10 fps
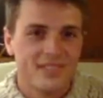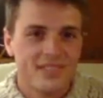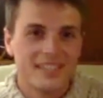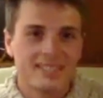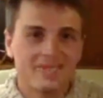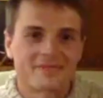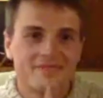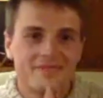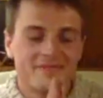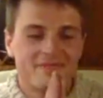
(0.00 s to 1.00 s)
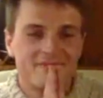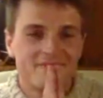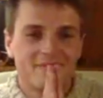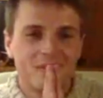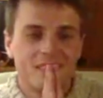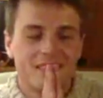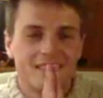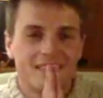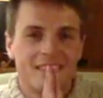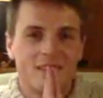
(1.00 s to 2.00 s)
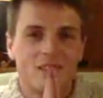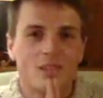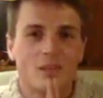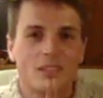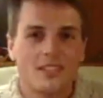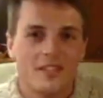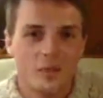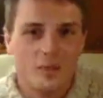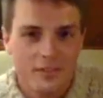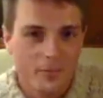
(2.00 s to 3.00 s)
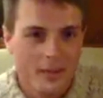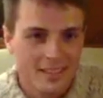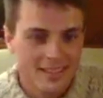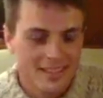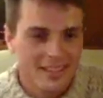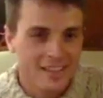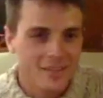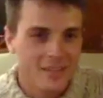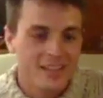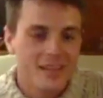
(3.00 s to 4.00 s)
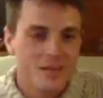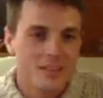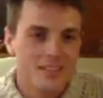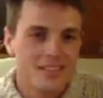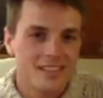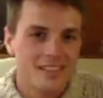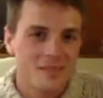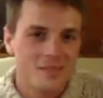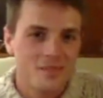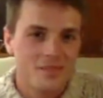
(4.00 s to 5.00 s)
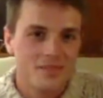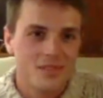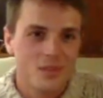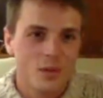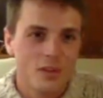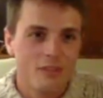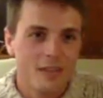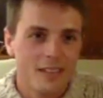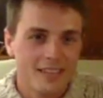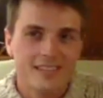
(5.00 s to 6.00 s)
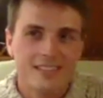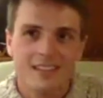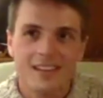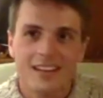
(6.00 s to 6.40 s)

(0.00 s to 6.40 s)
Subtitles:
All right. Well, thank you so much, everybody, for practicing. I mean, that was 12 minutes.